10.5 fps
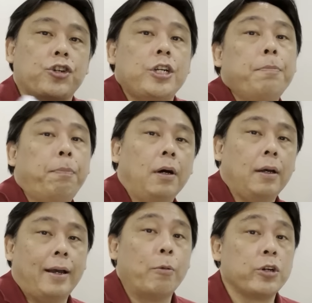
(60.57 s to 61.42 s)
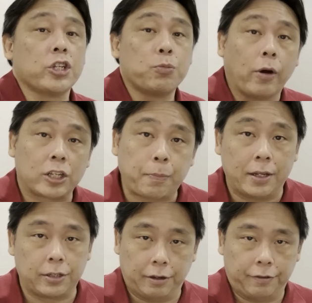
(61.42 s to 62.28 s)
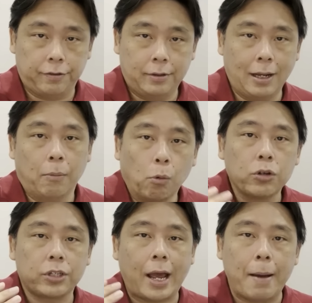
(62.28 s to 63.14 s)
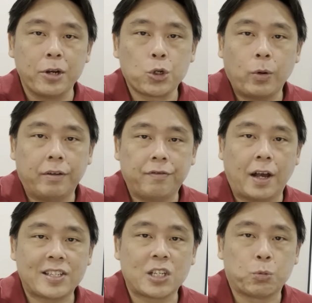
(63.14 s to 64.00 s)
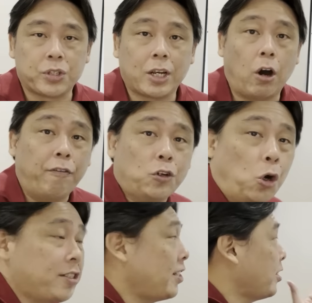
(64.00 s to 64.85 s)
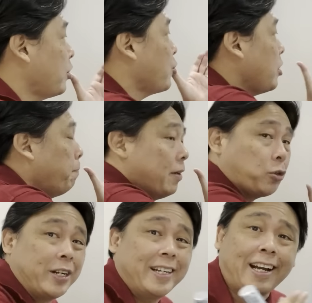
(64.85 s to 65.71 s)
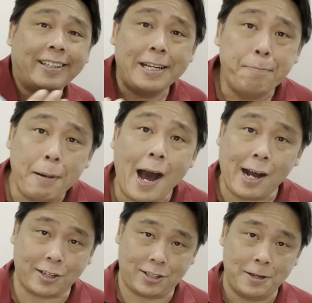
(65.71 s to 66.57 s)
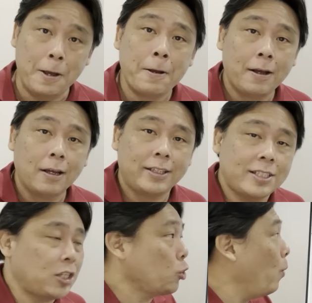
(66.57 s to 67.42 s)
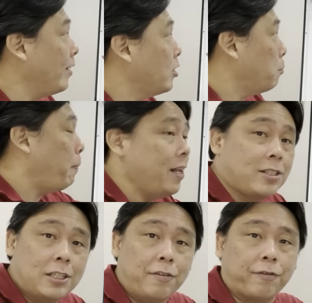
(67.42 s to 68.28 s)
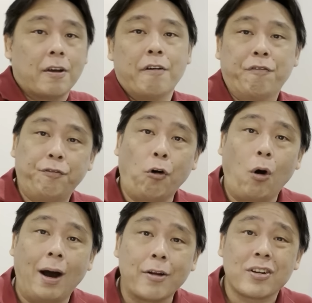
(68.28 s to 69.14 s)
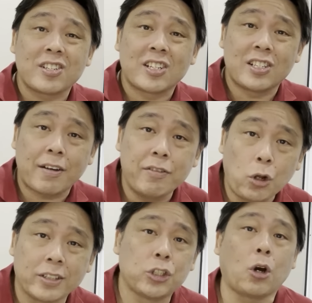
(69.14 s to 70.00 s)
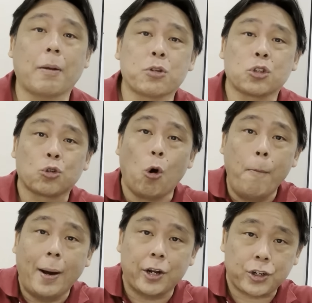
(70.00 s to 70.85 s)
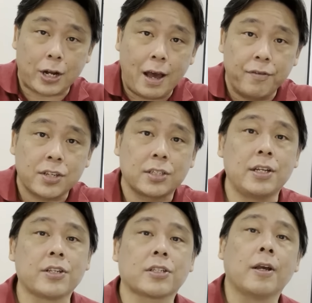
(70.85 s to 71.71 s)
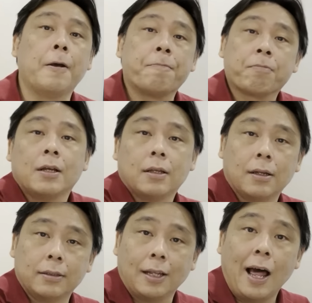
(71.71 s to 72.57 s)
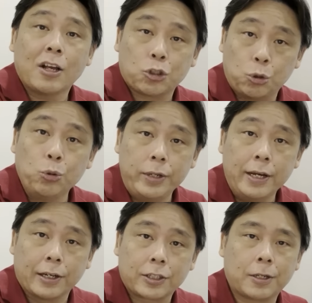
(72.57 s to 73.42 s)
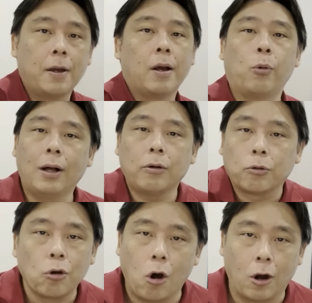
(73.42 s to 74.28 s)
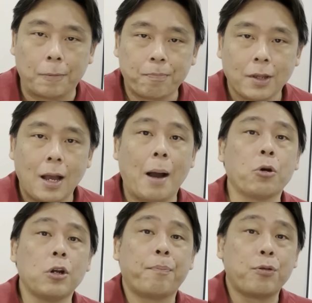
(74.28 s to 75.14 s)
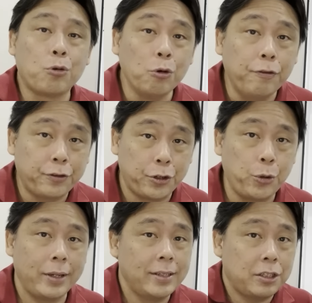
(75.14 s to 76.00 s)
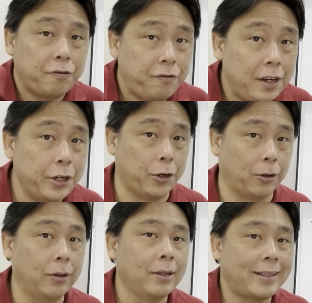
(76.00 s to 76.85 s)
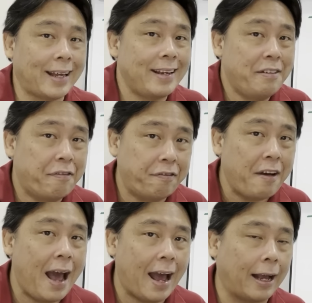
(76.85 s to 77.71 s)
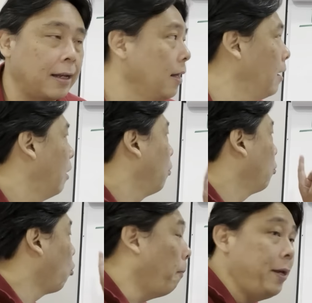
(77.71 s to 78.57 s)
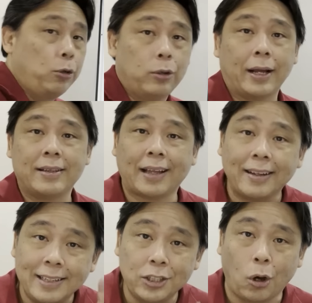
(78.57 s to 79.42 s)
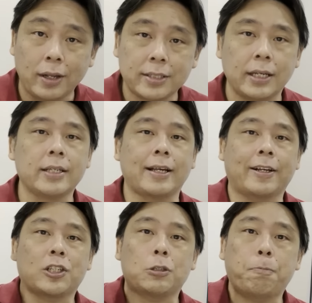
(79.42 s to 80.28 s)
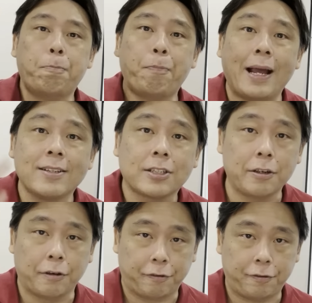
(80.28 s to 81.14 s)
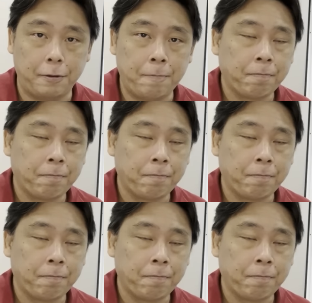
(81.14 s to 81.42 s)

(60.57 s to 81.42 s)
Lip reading: cheaper and which is more expensive? Now, most amateur investors will say, of course this is cheaper, it's only 19 bucks. This is so expensive, $467. It's gone up so much ever since the last 2 years. Well, wrong. I'm going to prove to you in this video that in fact, Robinhood at $19 is expensive.